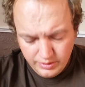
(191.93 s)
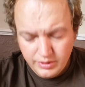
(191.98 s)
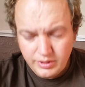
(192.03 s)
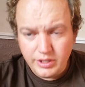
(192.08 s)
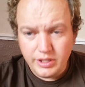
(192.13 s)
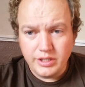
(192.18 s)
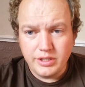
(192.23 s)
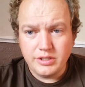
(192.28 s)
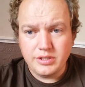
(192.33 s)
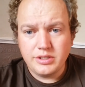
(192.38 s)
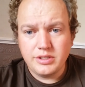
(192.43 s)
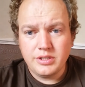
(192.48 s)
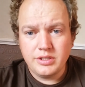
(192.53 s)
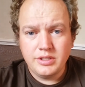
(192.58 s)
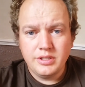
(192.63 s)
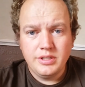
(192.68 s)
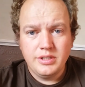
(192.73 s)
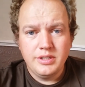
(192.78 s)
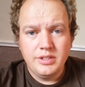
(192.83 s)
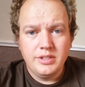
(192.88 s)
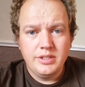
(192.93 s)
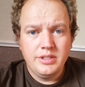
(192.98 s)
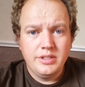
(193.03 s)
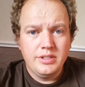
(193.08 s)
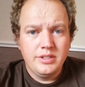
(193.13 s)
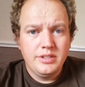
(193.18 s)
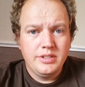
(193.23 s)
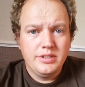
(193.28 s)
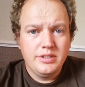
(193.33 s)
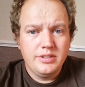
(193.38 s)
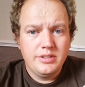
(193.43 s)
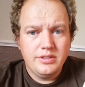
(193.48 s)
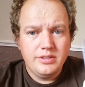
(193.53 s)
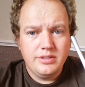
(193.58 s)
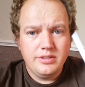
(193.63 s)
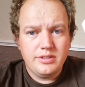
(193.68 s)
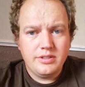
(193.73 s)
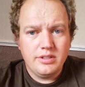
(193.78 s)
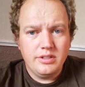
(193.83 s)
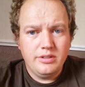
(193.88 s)
is
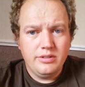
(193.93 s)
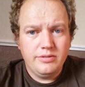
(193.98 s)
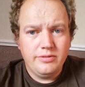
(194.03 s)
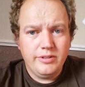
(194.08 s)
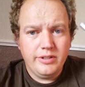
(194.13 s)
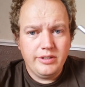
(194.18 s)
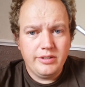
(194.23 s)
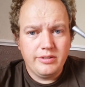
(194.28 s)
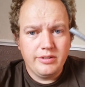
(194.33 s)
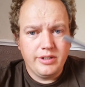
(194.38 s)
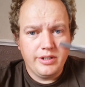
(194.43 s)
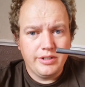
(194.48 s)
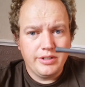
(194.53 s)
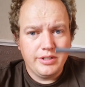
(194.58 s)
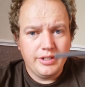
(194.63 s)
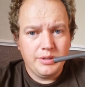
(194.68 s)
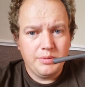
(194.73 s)
this little ferro rod.